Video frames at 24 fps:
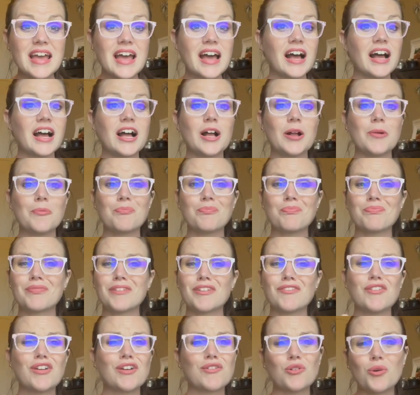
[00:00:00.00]

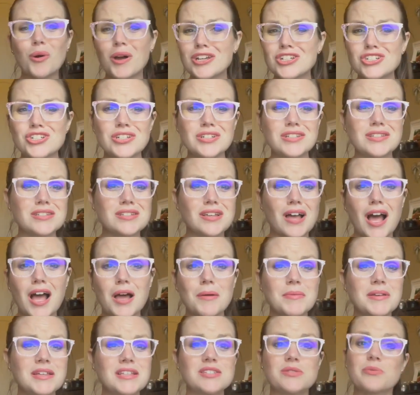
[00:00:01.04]
If you have questions,
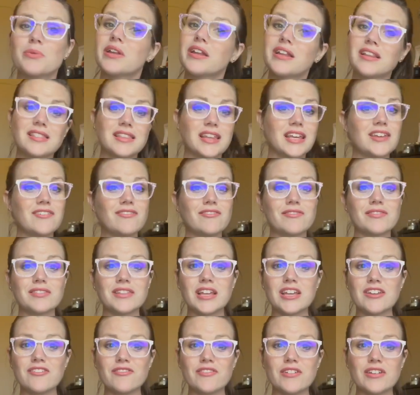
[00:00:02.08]
comments,
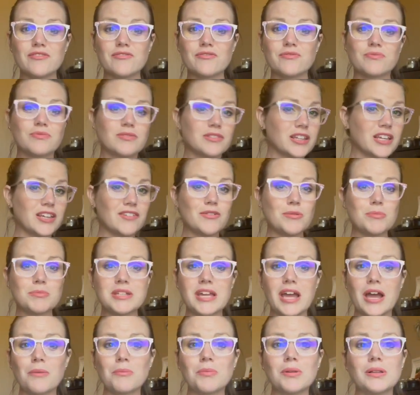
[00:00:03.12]
leave them
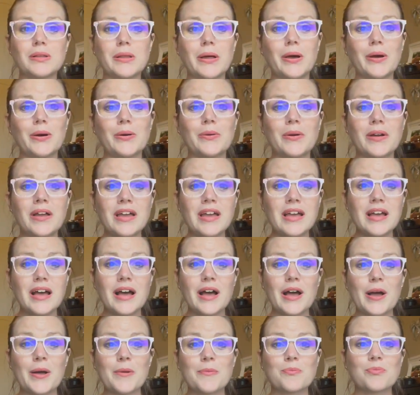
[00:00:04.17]
down below.
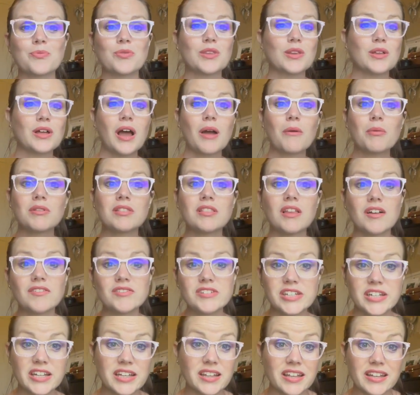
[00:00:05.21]
I would love to
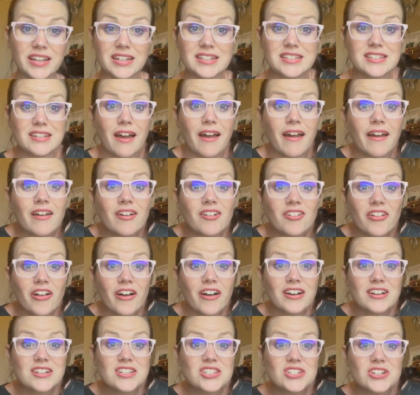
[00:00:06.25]
get a
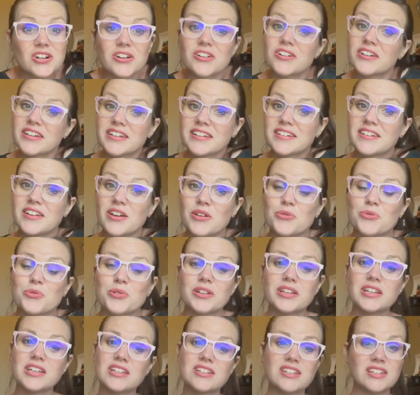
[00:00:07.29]
dialogue started and
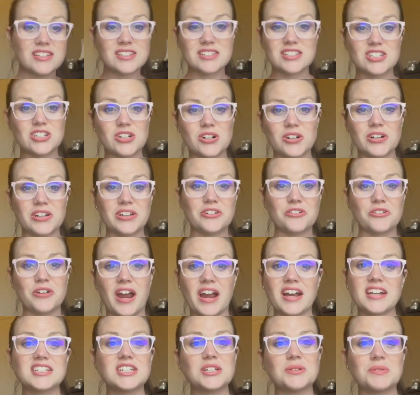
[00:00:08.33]
really start
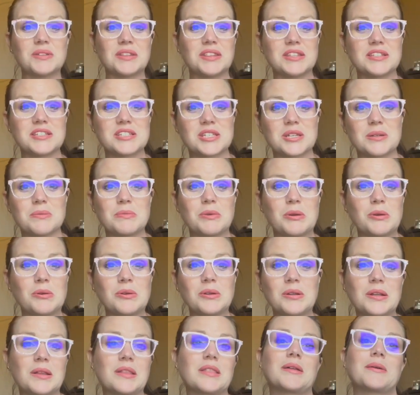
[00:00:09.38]
interacting with this
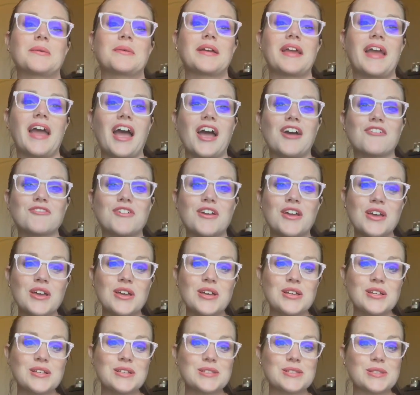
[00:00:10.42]
community that we have.
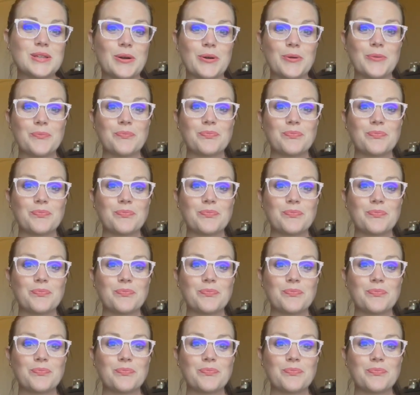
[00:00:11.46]
So,